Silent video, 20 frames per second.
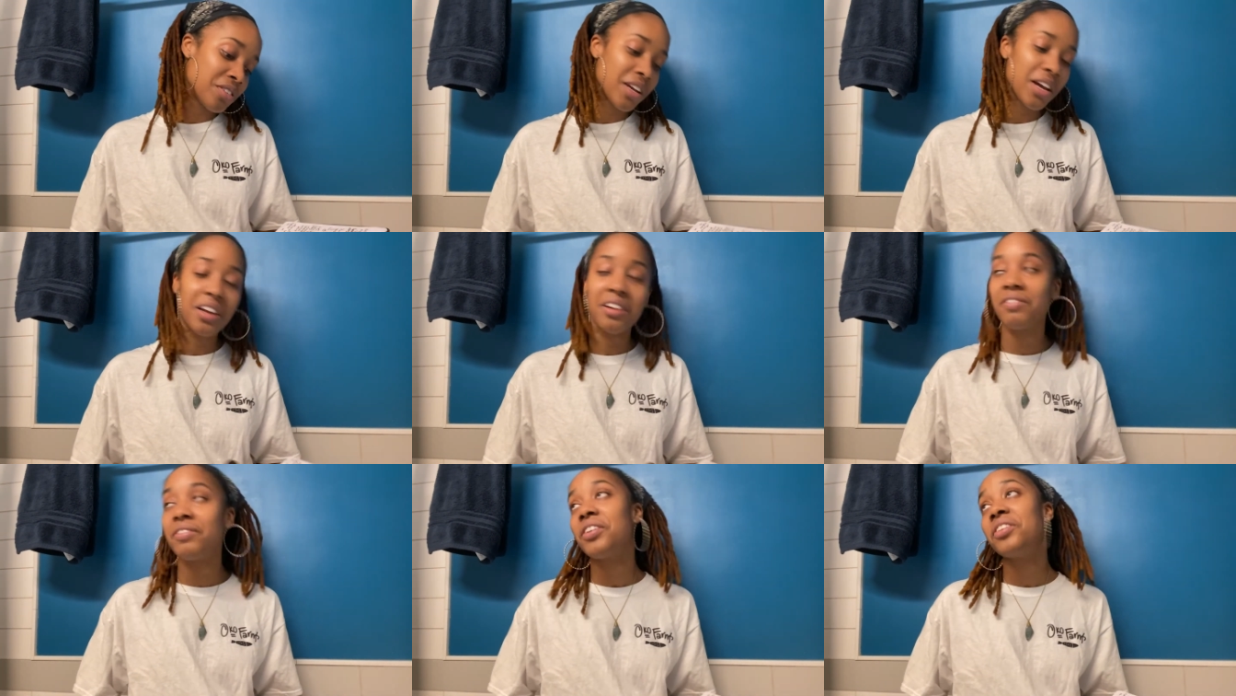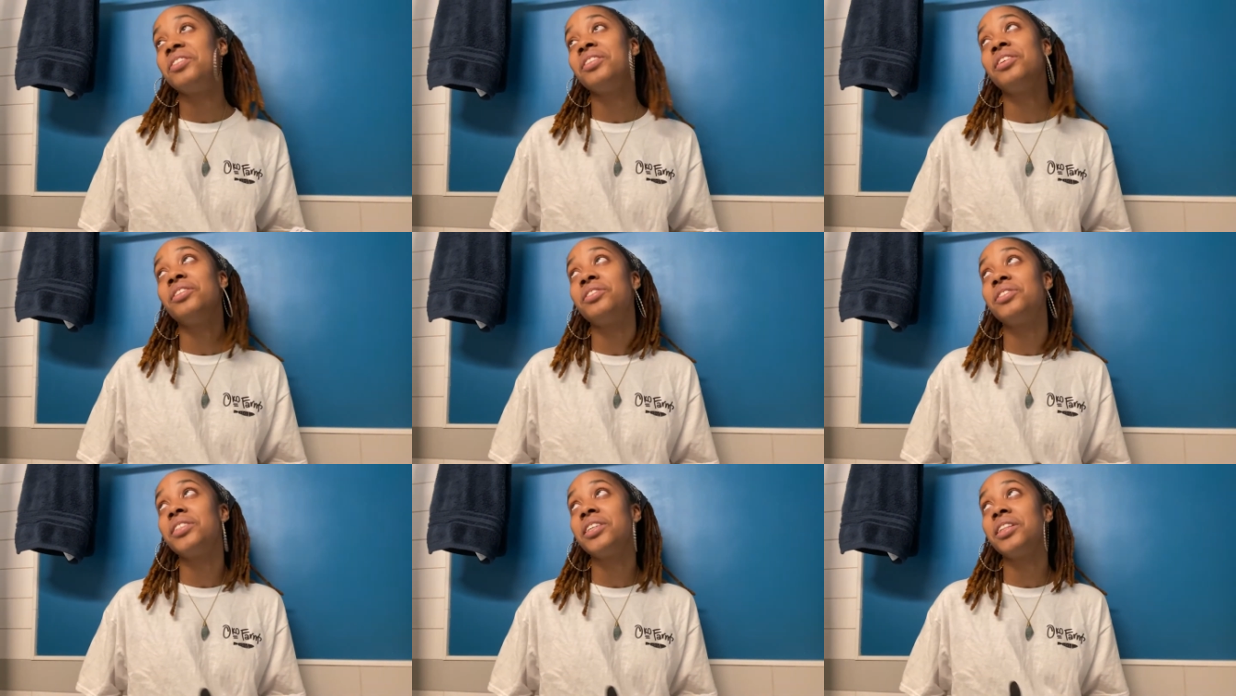kind of felt a
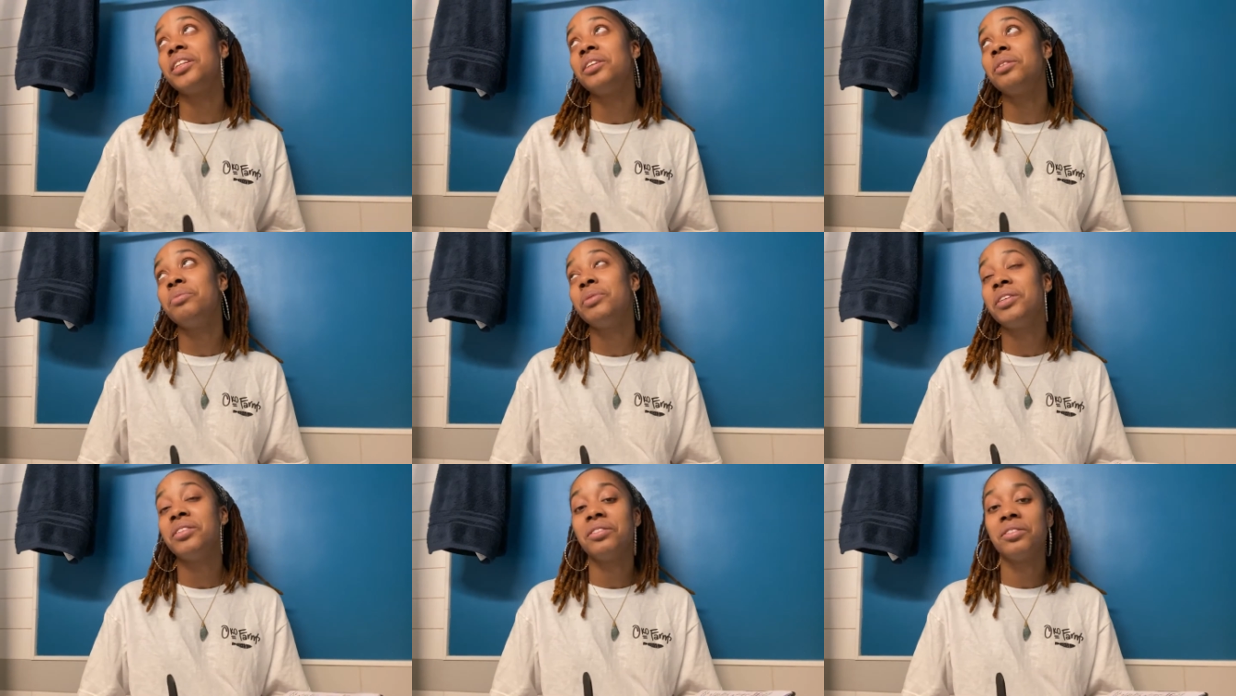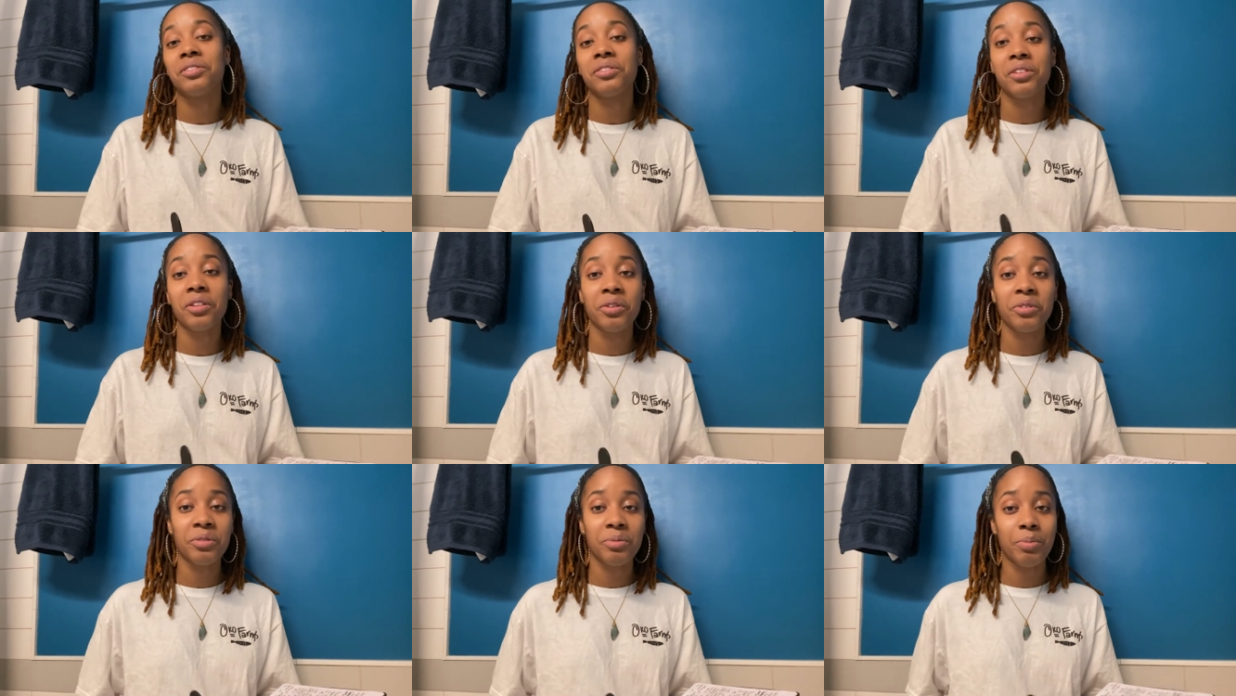little silly to be in those
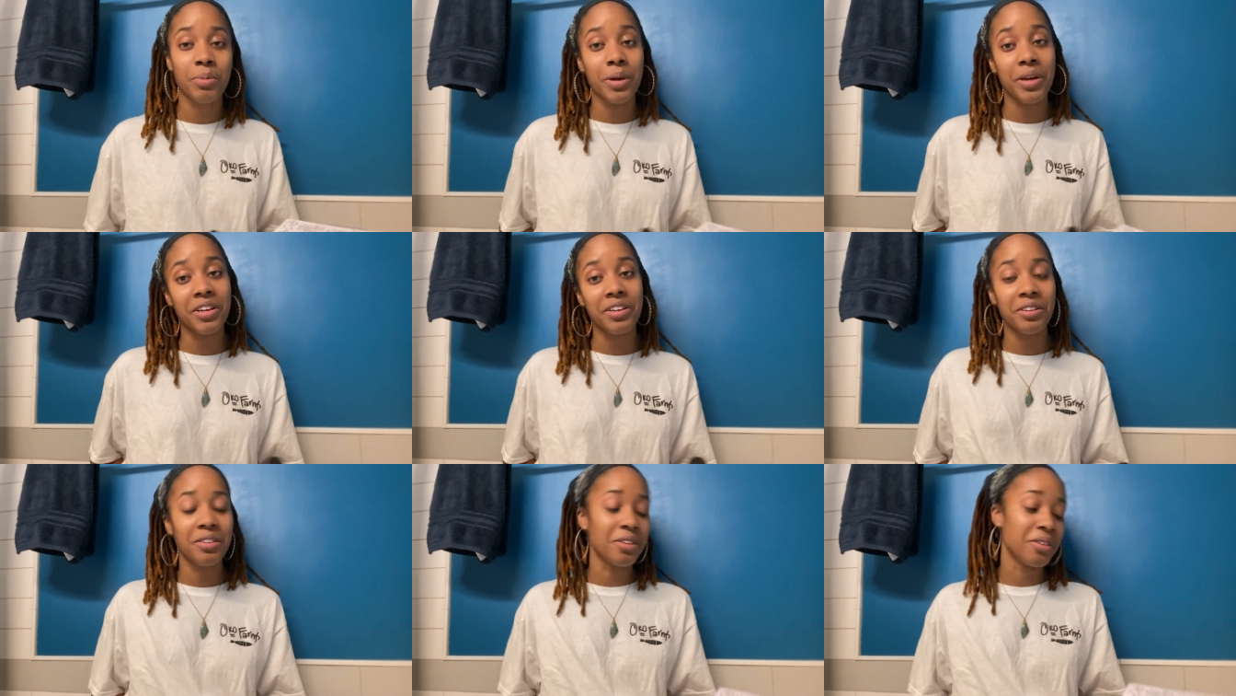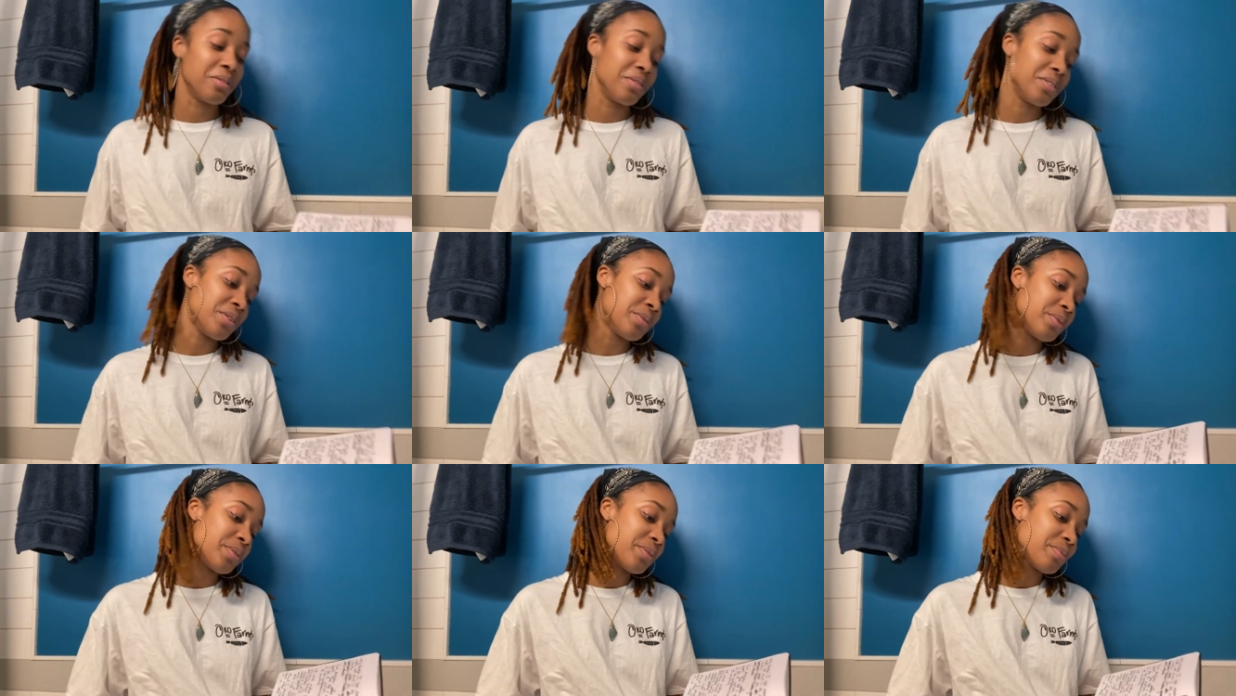clothes, but you know,
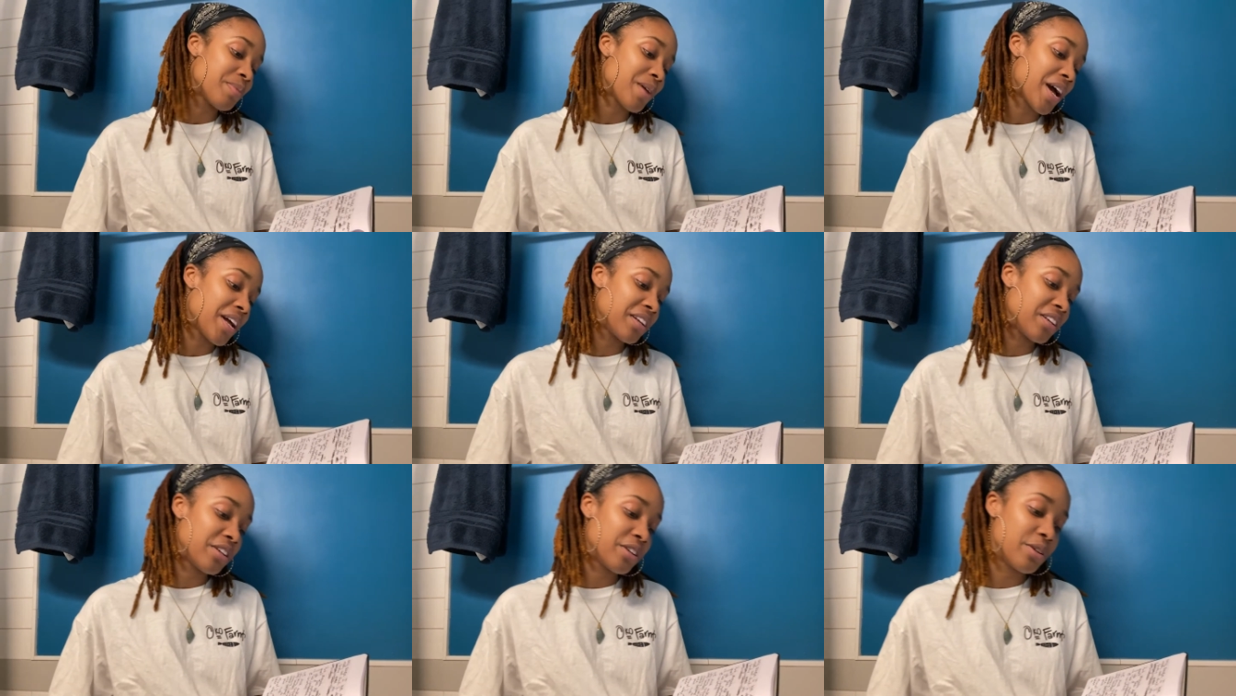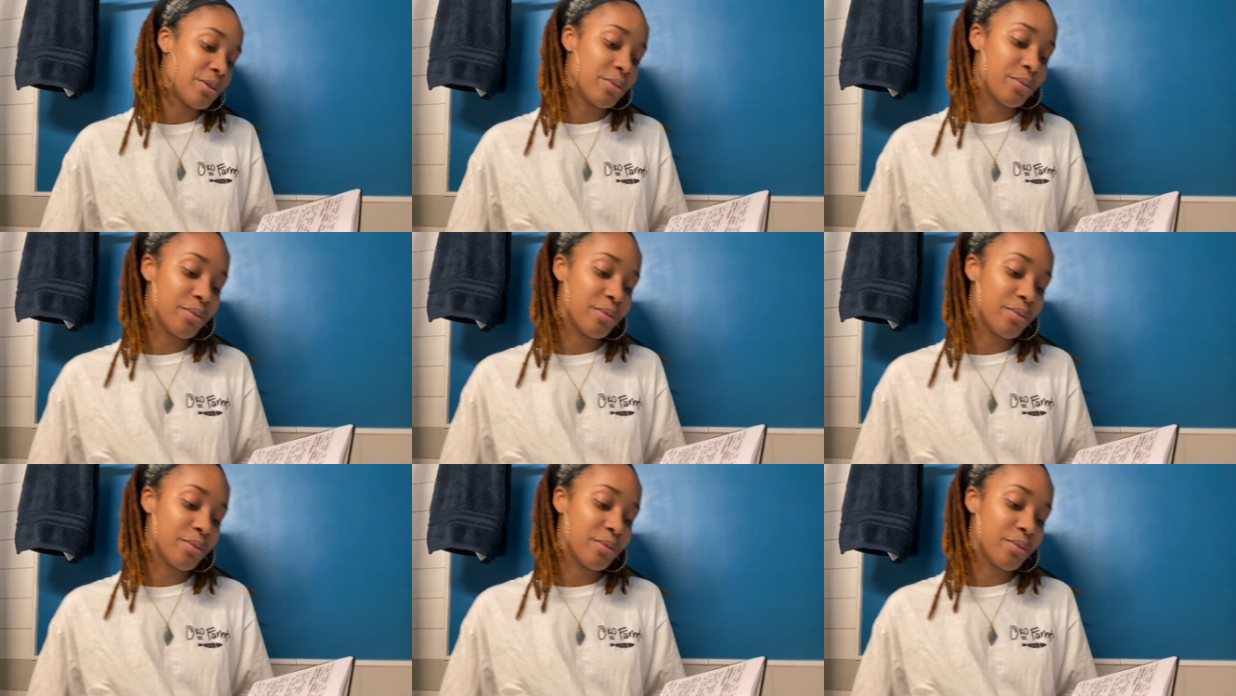it was mad cute.